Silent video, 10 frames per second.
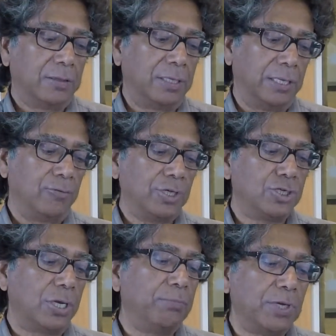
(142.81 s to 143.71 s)
the
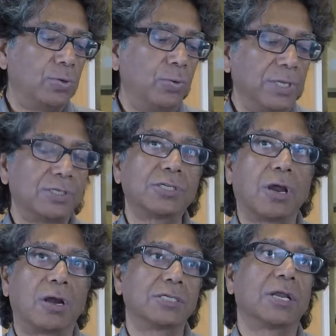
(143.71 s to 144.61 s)
region between
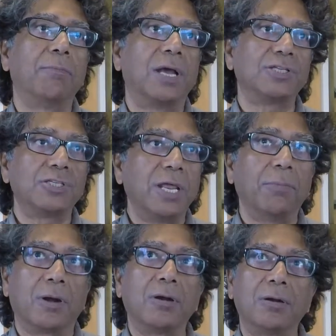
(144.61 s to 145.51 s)
stars are much
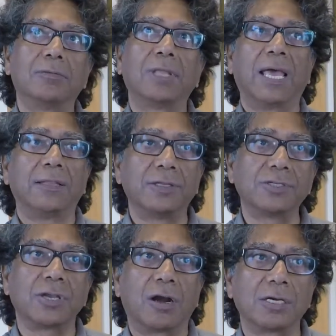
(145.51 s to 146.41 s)
dimmer than the
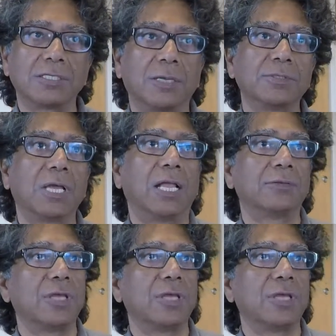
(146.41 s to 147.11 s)
stars themselves.